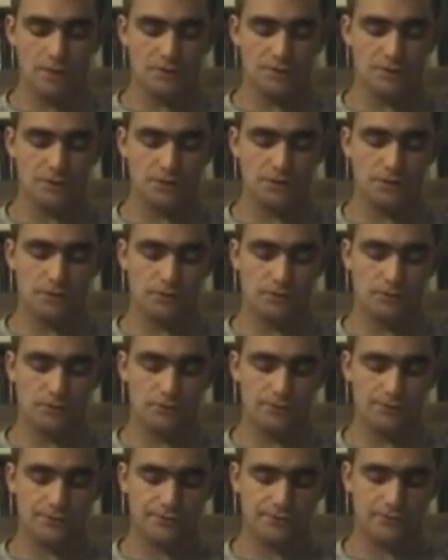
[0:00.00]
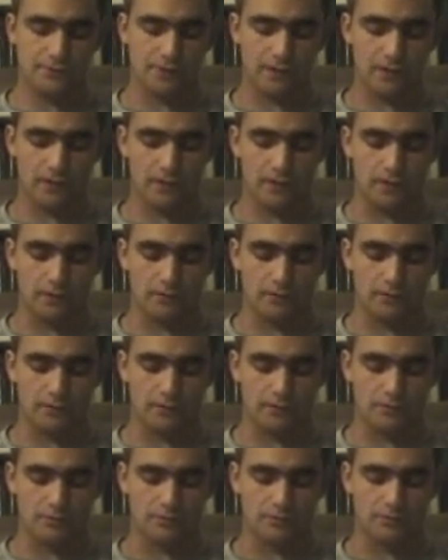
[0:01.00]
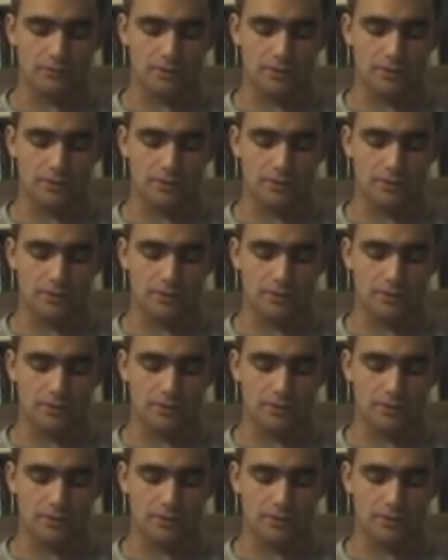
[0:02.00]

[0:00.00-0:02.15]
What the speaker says: So U's in